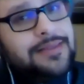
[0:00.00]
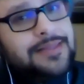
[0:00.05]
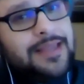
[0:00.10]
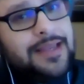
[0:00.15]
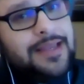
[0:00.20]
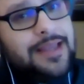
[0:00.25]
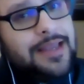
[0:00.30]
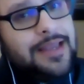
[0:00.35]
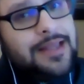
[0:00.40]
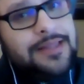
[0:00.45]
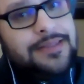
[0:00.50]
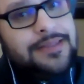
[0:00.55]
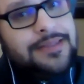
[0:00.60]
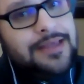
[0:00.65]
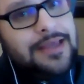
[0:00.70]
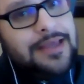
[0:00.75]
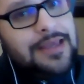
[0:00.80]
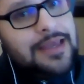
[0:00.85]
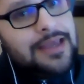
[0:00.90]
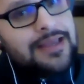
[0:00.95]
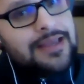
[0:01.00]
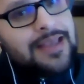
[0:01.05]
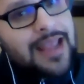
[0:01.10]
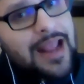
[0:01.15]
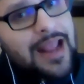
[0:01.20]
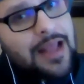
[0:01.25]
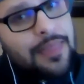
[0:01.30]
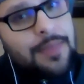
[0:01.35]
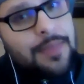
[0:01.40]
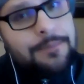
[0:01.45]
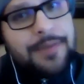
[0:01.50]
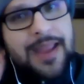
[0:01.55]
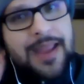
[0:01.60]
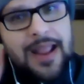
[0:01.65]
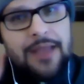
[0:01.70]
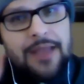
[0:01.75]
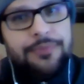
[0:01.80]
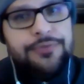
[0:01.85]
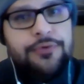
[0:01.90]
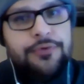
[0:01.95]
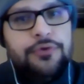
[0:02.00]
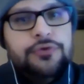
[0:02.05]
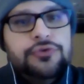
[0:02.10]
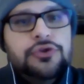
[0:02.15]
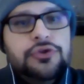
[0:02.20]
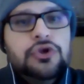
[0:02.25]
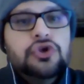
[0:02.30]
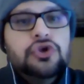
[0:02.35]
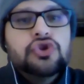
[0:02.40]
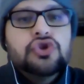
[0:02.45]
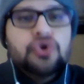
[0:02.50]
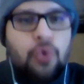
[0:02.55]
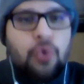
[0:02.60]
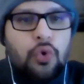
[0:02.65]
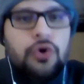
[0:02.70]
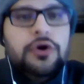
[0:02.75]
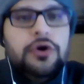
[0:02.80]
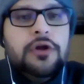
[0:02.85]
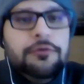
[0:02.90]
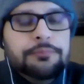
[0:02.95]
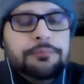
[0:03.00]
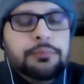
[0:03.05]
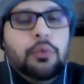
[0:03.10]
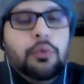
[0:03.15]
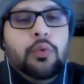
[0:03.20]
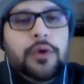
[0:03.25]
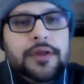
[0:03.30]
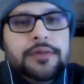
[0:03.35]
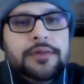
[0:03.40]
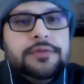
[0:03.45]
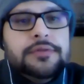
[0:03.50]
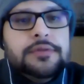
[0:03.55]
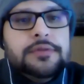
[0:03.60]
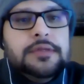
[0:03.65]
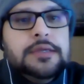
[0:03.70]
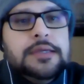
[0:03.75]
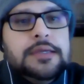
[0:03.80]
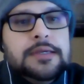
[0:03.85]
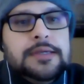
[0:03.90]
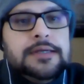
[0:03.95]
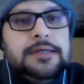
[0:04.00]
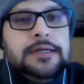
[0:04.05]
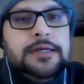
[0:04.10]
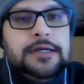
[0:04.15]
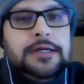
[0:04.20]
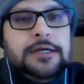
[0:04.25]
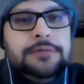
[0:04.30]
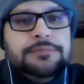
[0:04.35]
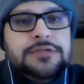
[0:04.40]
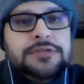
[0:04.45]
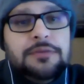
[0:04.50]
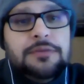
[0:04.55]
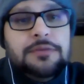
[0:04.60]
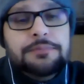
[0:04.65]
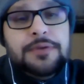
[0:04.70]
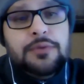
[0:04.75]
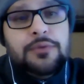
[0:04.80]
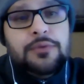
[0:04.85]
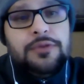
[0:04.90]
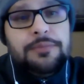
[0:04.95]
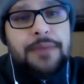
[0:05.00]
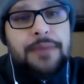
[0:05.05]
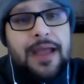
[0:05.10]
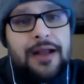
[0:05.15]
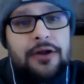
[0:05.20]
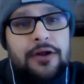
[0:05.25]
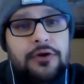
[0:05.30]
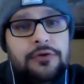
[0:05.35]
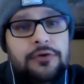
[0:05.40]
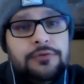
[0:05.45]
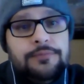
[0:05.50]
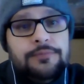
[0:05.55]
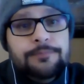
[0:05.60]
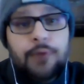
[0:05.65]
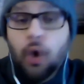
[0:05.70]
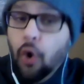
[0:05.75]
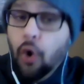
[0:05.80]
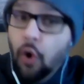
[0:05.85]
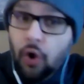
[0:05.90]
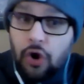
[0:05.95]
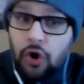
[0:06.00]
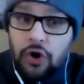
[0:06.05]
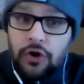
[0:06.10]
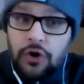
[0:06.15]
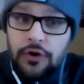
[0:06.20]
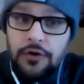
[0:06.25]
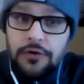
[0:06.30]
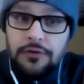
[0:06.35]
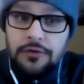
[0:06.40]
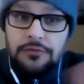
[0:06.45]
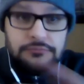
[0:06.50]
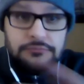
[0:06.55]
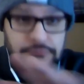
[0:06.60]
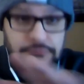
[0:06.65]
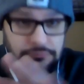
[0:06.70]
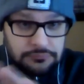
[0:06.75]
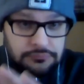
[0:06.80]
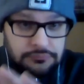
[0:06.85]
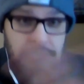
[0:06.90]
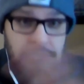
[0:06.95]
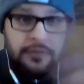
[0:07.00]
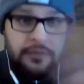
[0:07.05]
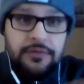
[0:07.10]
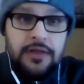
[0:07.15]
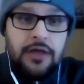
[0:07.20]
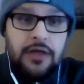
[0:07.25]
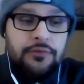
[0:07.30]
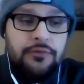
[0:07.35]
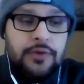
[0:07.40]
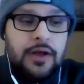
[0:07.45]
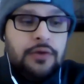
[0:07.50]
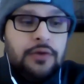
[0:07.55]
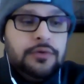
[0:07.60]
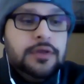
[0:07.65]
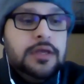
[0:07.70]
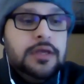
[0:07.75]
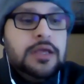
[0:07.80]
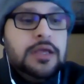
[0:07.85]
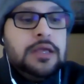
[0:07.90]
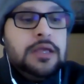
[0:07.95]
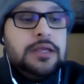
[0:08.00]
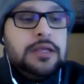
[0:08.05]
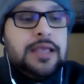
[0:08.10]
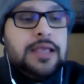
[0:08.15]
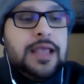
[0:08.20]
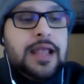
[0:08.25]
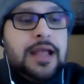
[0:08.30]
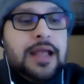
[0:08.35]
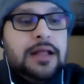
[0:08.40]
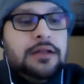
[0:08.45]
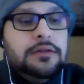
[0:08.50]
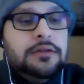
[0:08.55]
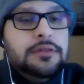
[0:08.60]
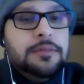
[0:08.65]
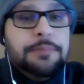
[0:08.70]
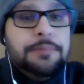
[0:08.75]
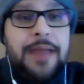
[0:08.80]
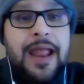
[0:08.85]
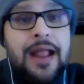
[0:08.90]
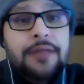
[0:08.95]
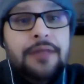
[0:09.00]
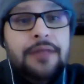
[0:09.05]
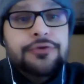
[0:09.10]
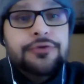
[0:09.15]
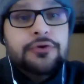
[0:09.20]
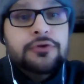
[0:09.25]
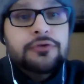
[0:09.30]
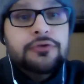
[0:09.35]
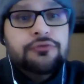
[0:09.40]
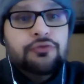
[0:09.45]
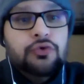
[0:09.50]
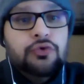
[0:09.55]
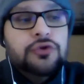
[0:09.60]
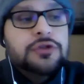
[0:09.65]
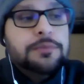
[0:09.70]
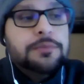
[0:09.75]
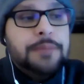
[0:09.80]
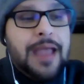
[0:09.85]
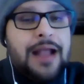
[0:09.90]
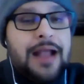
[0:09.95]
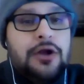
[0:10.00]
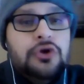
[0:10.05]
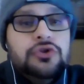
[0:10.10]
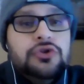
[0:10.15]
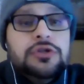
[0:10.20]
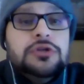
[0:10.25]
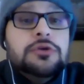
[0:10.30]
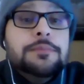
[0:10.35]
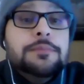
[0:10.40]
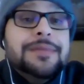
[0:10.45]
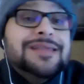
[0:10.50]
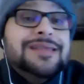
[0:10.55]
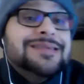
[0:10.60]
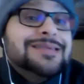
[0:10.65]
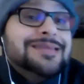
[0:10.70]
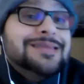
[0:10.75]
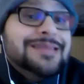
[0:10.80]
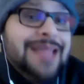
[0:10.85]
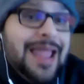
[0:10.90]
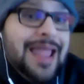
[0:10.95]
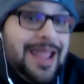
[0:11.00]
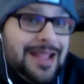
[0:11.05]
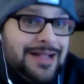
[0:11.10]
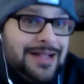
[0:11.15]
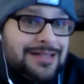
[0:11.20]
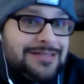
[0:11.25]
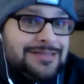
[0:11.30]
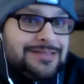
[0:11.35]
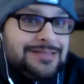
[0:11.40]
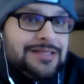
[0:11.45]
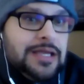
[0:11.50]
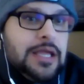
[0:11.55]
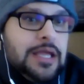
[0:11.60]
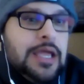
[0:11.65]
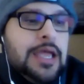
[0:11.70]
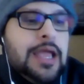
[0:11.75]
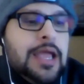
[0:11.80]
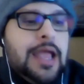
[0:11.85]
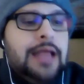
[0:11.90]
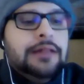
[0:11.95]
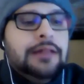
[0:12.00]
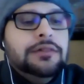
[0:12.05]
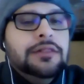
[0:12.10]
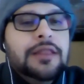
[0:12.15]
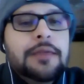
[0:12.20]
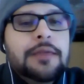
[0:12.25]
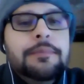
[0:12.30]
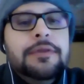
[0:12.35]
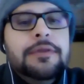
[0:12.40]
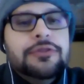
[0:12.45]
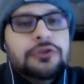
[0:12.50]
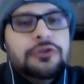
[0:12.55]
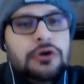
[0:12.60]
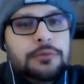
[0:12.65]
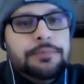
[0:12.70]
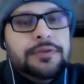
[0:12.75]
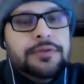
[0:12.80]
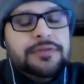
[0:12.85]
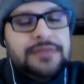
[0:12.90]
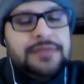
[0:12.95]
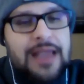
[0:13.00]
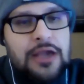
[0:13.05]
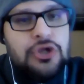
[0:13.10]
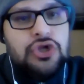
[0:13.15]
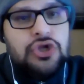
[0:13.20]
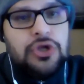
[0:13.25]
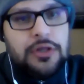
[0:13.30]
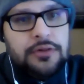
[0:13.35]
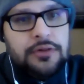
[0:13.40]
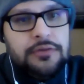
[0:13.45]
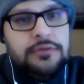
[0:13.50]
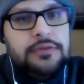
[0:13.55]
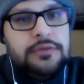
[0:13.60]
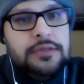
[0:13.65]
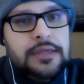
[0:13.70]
thing is, can the Panthers score enough points to compete with the Packers? Or, in the other round, can the Panthers force the Packers into mistakes and limit their possessions